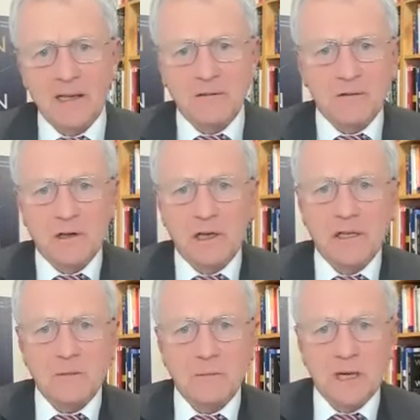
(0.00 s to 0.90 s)
If you
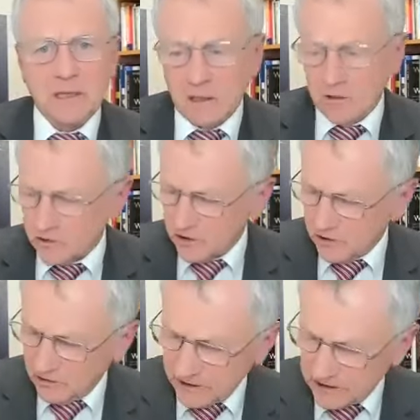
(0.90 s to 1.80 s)
need to make notes,
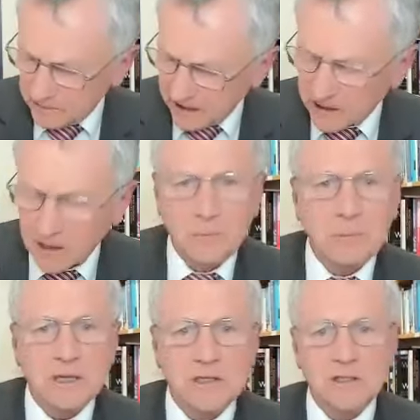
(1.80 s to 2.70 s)
you don't need to make
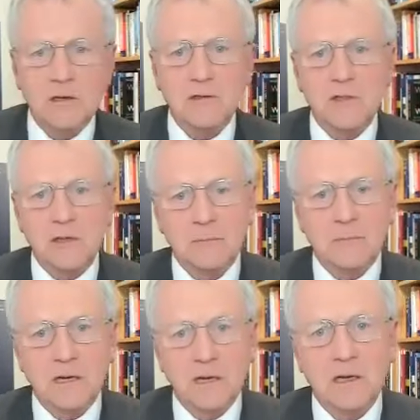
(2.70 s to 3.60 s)
copious notes. You can
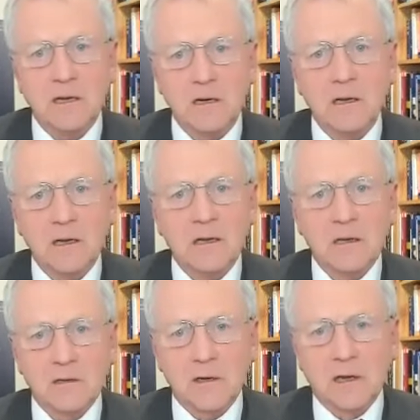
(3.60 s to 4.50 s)
make little
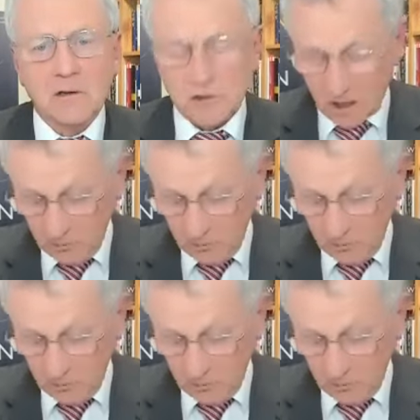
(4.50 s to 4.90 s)
notes.